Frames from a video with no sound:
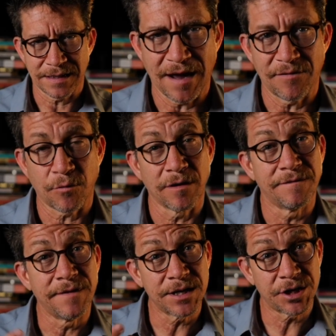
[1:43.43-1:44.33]
We have the word
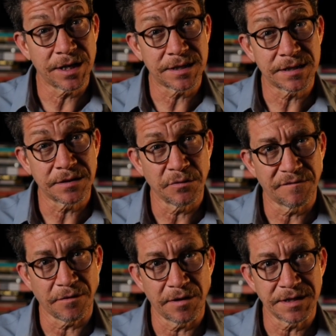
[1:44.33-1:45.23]
vicious
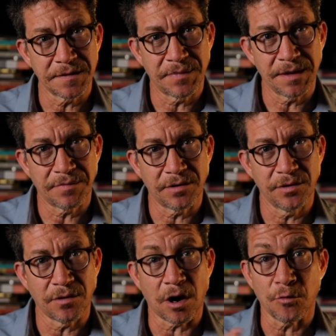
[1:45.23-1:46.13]
referring to people
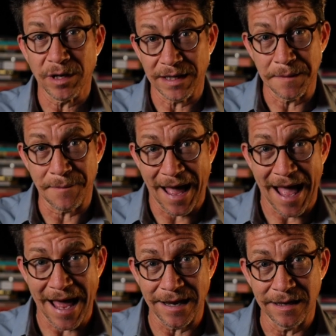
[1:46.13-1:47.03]
who are really
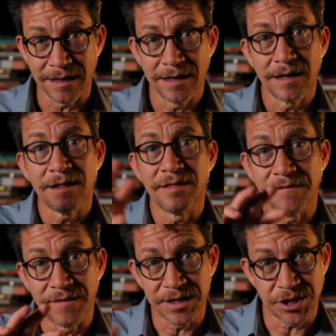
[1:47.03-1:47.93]
bad, the
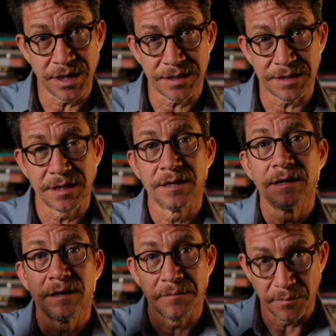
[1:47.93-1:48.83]
vicious
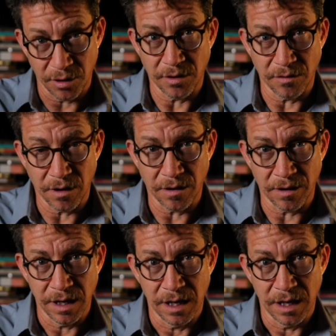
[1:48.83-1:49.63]
murderer.